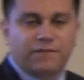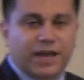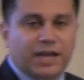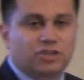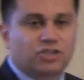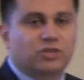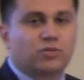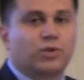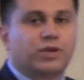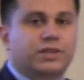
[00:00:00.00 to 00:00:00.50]

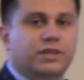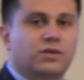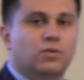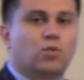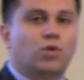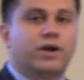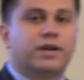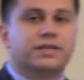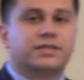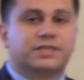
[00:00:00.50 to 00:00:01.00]
fashion
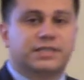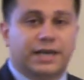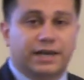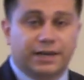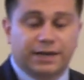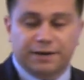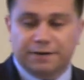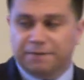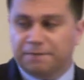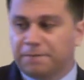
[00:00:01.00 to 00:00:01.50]
within one
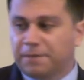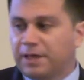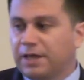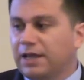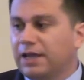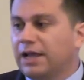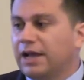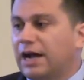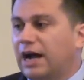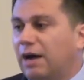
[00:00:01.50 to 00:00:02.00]
setting.
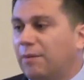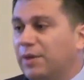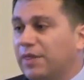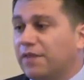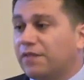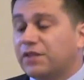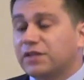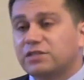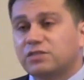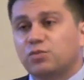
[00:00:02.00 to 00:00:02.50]
Um,
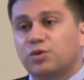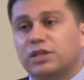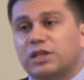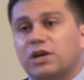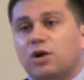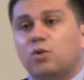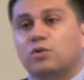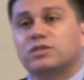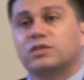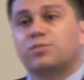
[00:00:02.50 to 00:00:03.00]
and that this
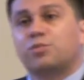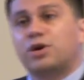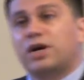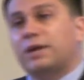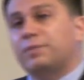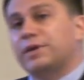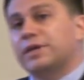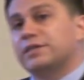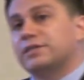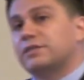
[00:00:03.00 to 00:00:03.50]
really holds a
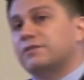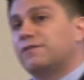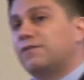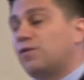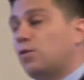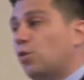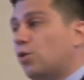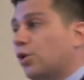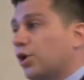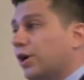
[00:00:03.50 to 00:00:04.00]
promise
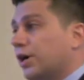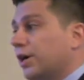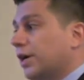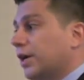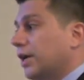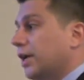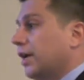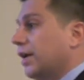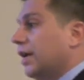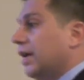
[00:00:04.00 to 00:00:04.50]
for
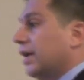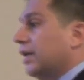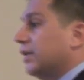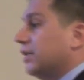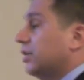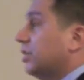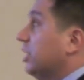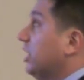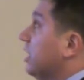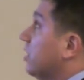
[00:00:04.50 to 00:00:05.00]

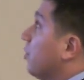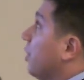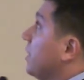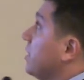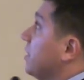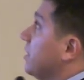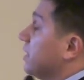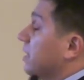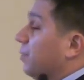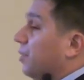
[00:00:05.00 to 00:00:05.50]

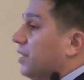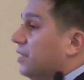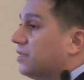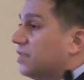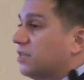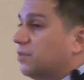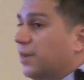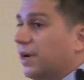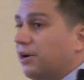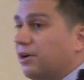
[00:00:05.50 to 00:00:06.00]
decreasing some of these
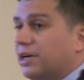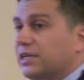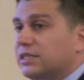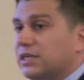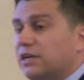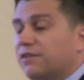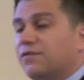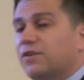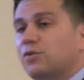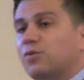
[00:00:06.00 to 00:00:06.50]
disparities.
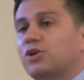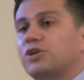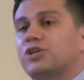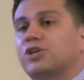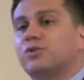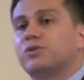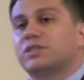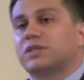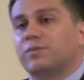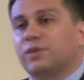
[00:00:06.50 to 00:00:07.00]
That if you
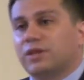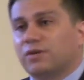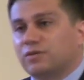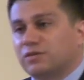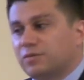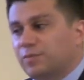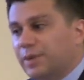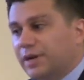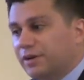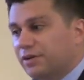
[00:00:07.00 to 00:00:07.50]
reduce some of
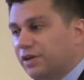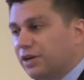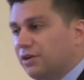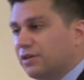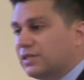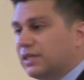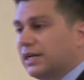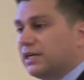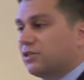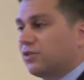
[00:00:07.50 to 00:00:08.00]
those
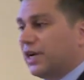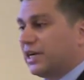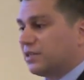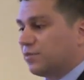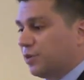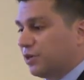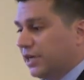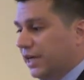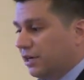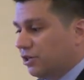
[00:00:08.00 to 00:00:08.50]
barriers like
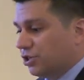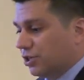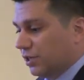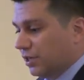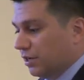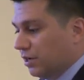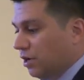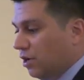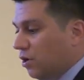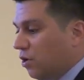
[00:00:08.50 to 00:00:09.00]

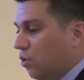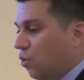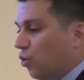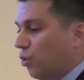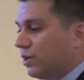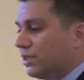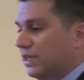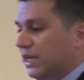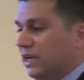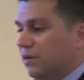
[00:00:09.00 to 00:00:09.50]
transportation
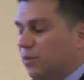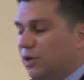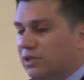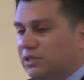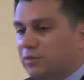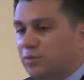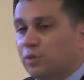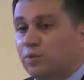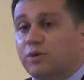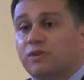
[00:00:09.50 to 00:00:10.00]
or seeing
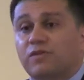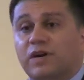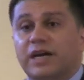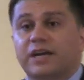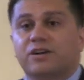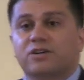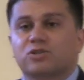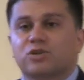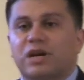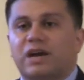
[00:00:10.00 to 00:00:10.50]
multiple
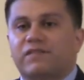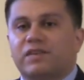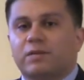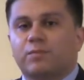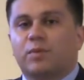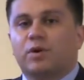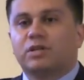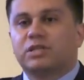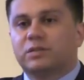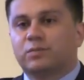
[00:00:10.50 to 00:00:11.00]
providers or
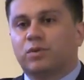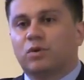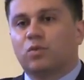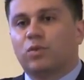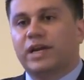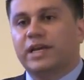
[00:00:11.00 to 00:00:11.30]
having multiple